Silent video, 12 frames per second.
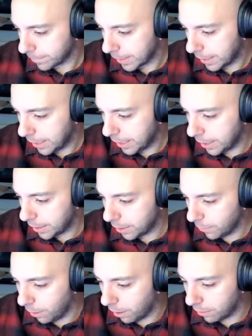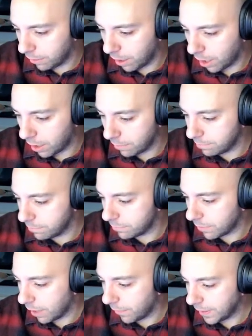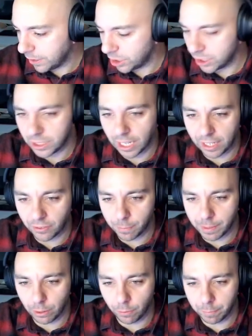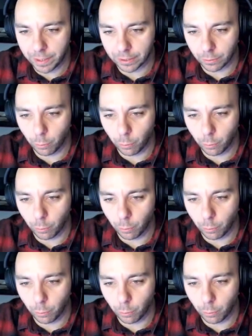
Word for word: Uh, you know what? I think she has to be enough pink.